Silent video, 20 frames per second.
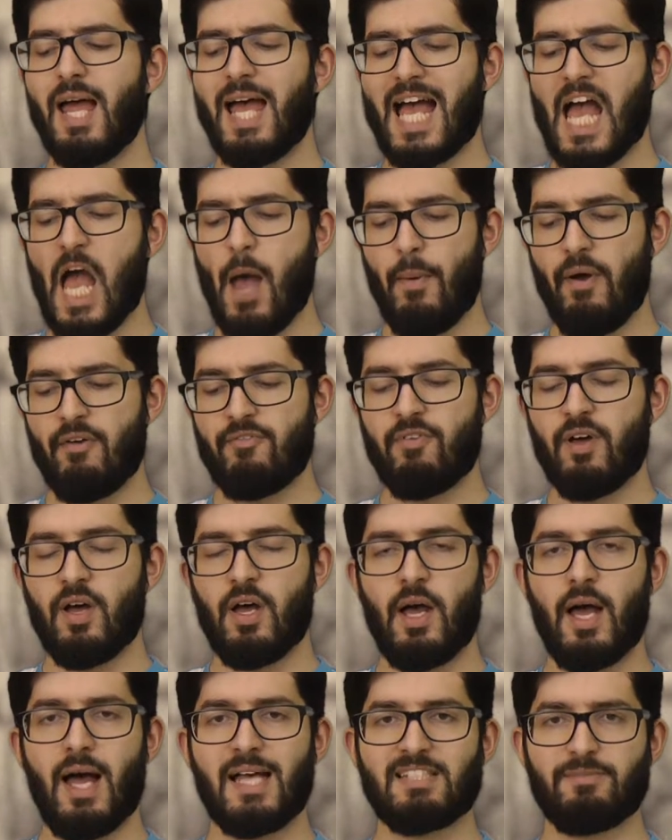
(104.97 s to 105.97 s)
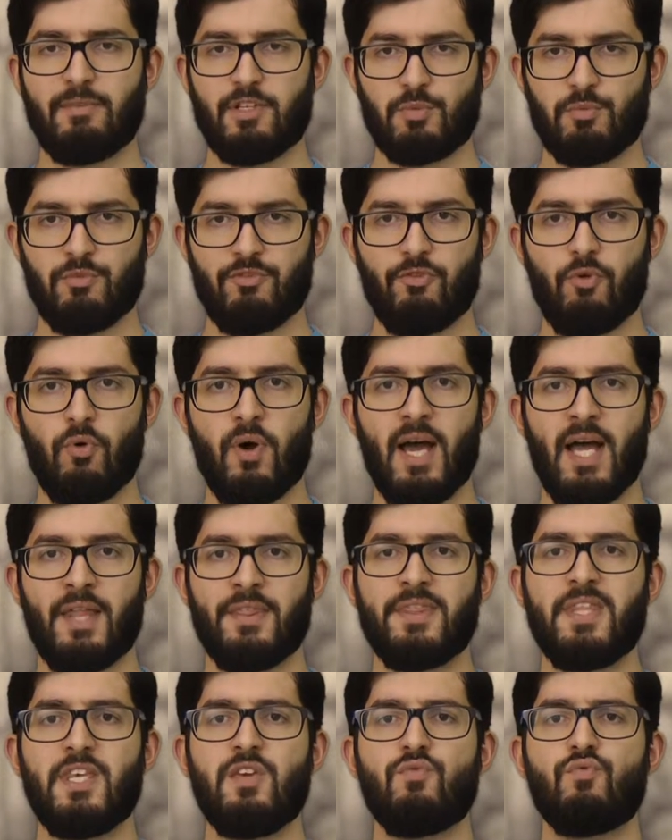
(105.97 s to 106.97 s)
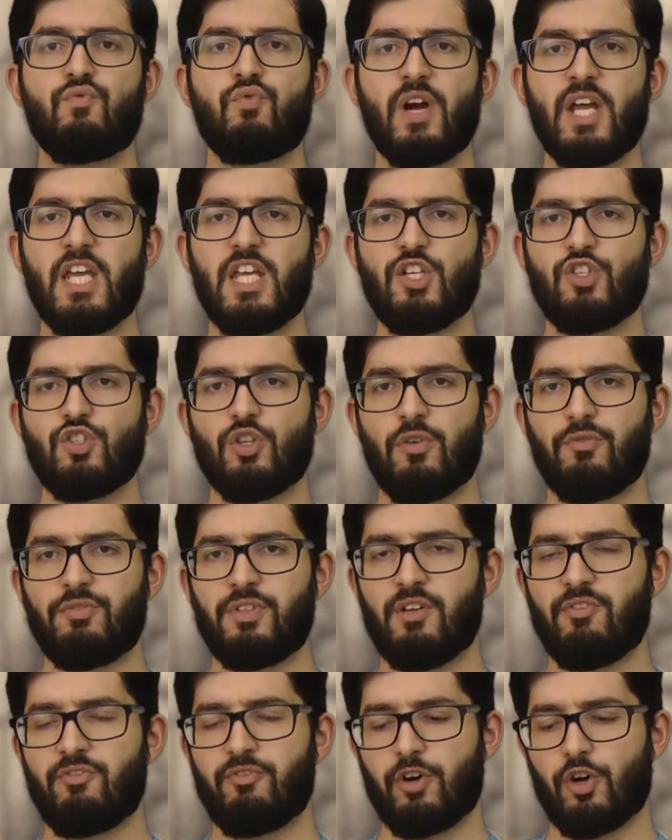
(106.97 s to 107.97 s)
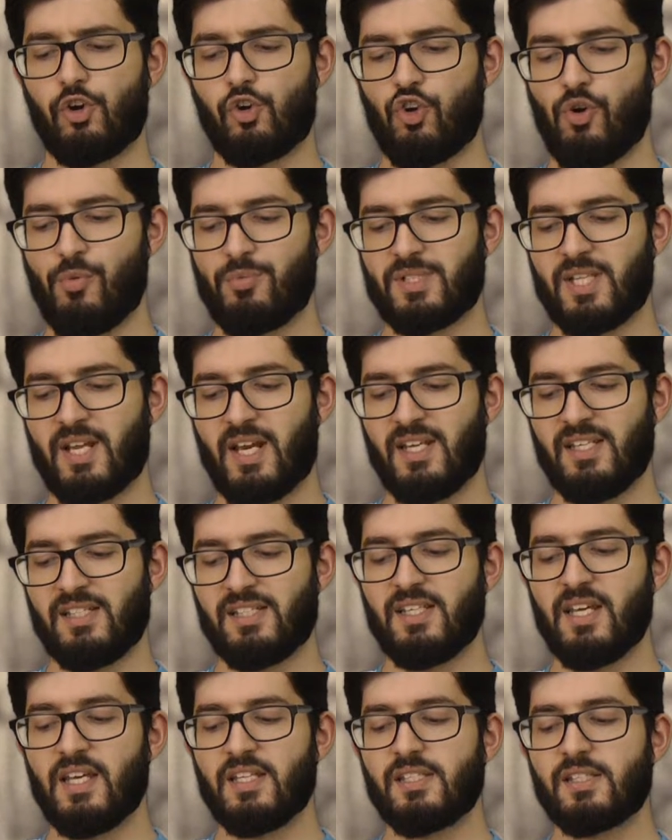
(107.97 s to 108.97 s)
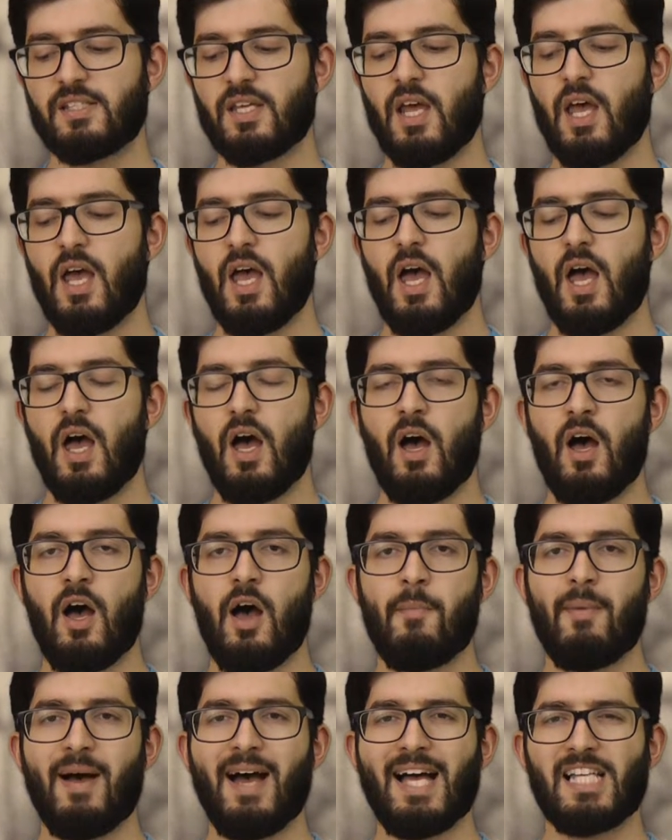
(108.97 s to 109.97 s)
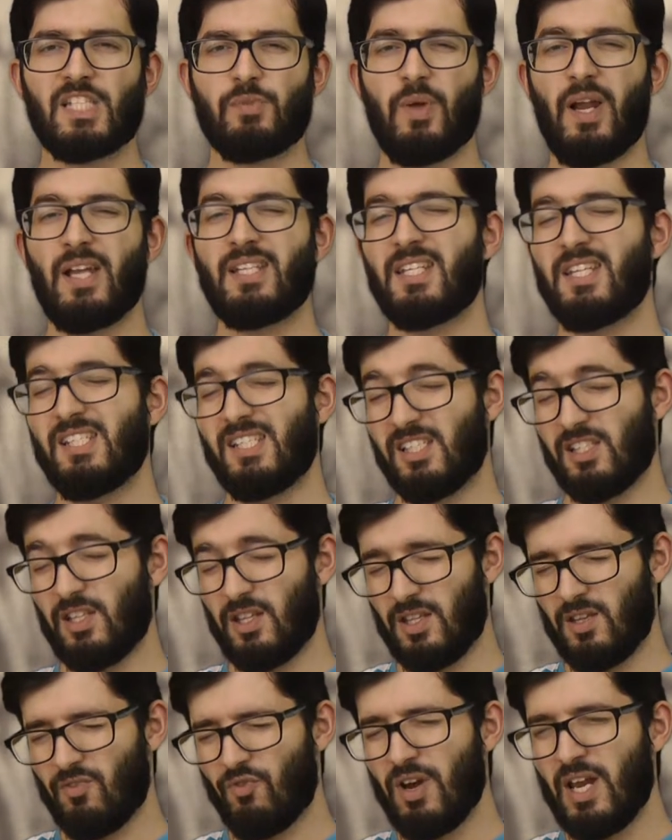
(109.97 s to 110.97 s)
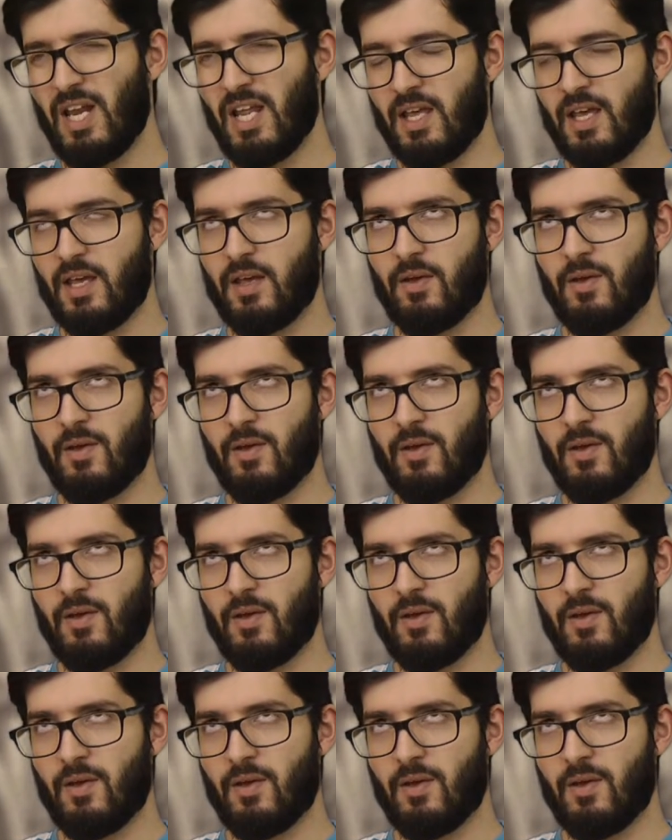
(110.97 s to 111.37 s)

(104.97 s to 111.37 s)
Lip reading: However, as I mentioned beforehand, the range of different groups that exist, as well as, and this is the really